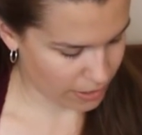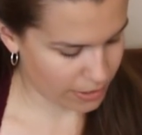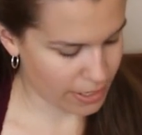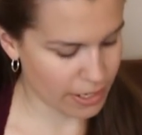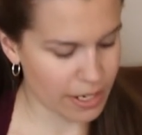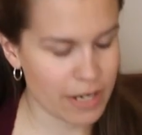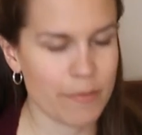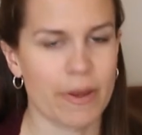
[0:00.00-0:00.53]

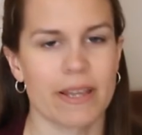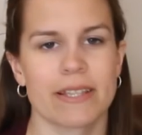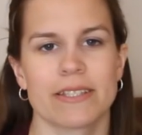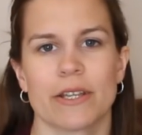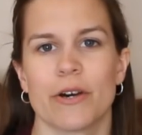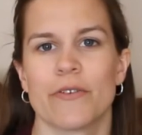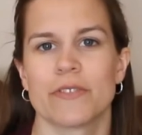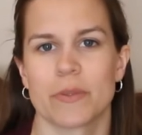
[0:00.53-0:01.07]
getting
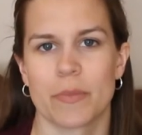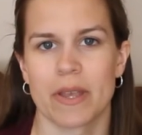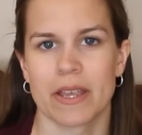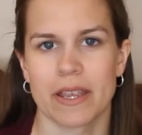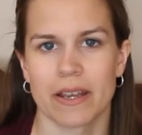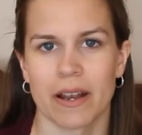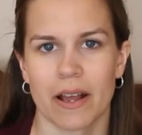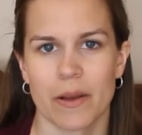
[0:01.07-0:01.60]
myself to
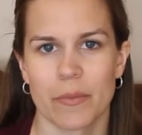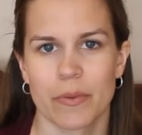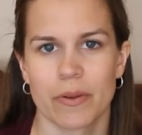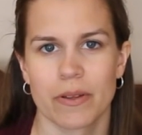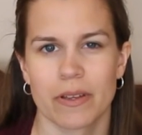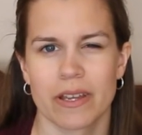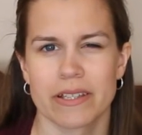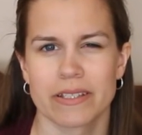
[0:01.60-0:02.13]
pick it up
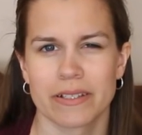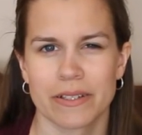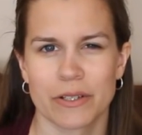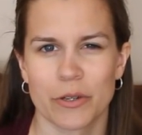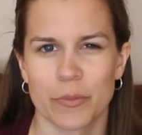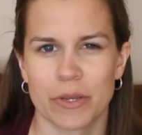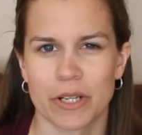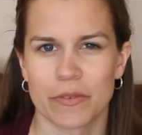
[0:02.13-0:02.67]
is a
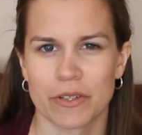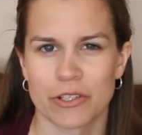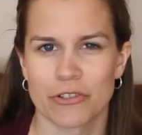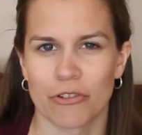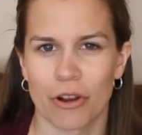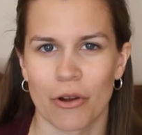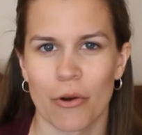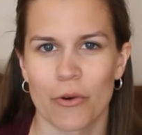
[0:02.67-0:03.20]
little bit of a
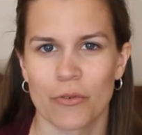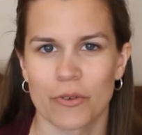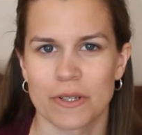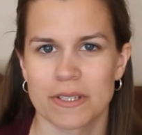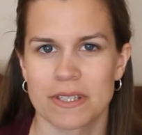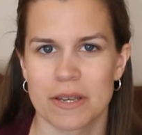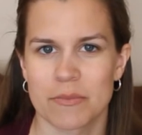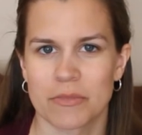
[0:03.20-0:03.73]
struggle
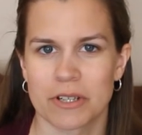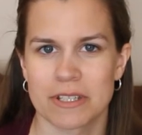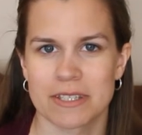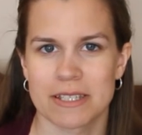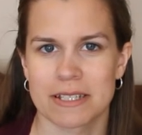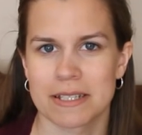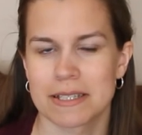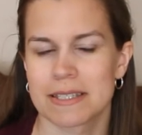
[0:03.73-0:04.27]
for some
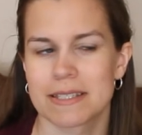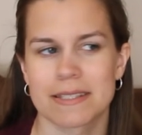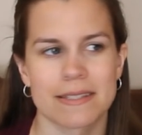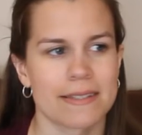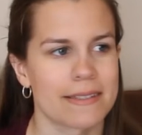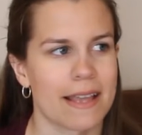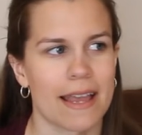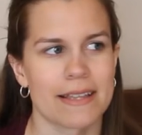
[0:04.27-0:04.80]
reason. It's
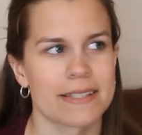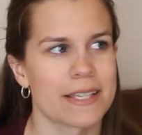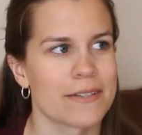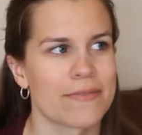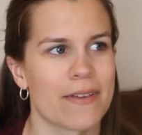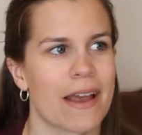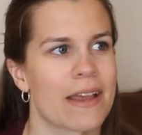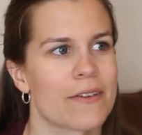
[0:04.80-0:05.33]
as
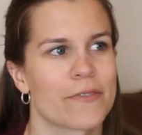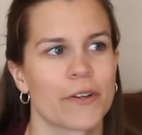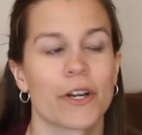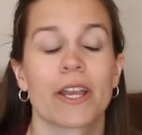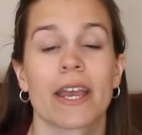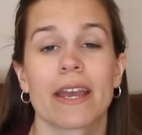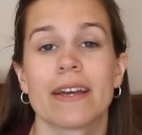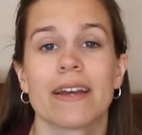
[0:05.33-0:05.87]
if I
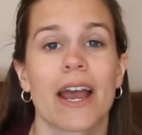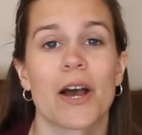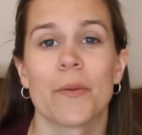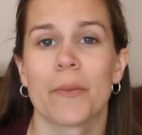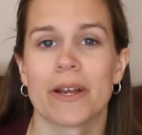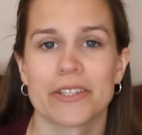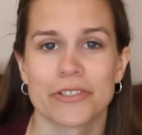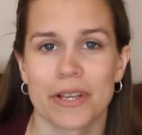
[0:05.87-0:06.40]
forget how
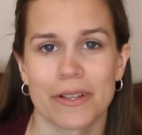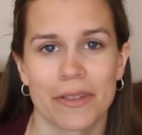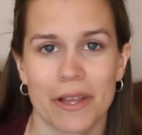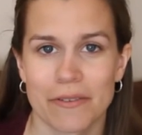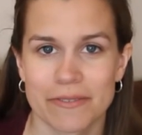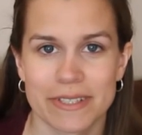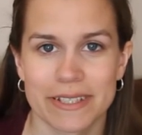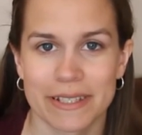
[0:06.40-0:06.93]
much I
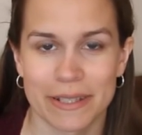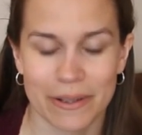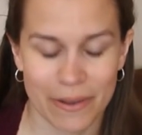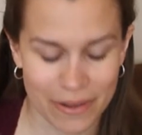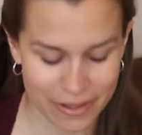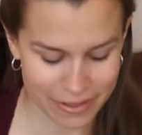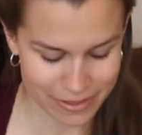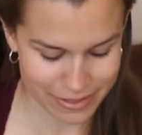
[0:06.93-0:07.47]
love to knit
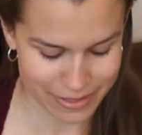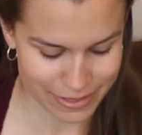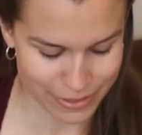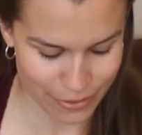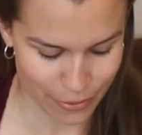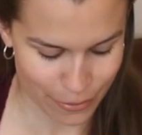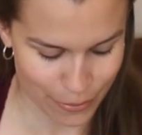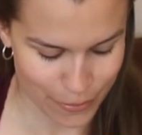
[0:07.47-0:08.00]
on it.
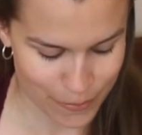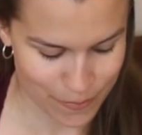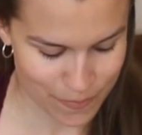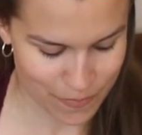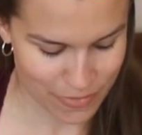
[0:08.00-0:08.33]
So